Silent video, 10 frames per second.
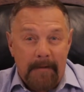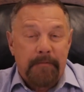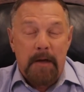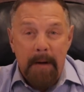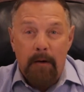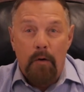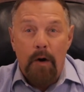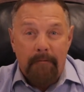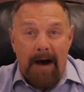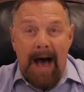Let them ha-
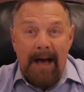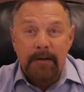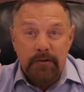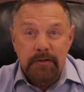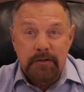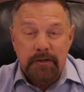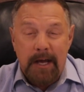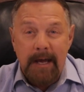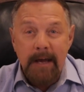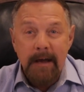who have eyes to
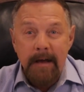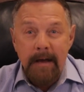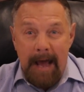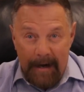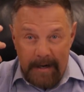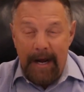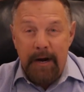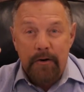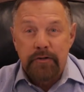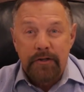see and
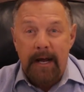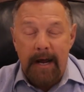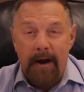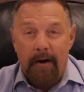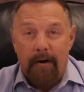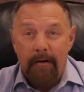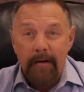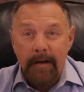ears to hear.